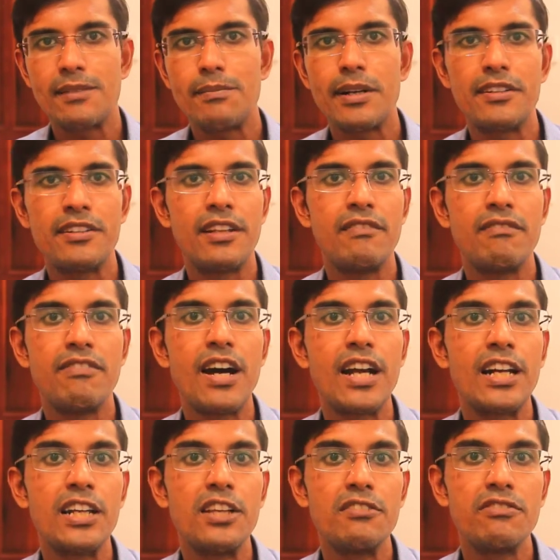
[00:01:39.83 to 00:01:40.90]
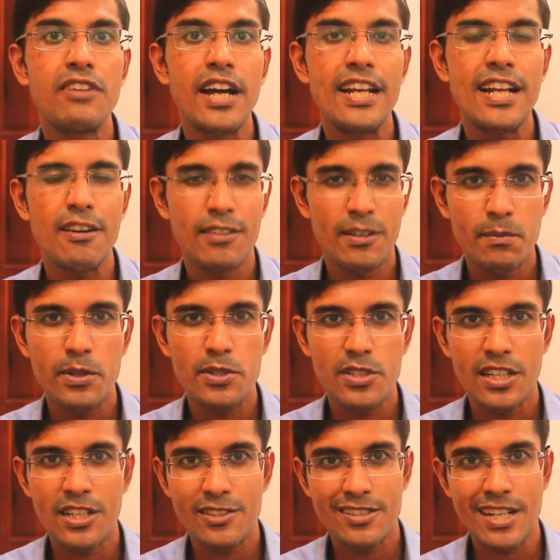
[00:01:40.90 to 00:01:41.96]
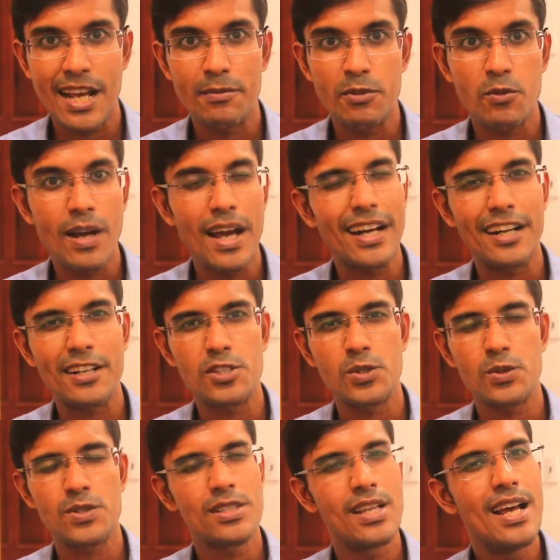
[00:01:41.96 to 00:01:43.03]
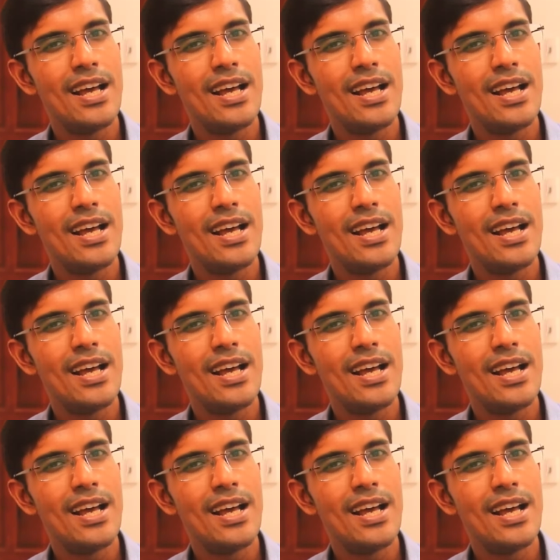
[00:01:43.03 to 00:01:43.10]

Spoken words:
but then finally you find out the person doesn't have the right attitudes.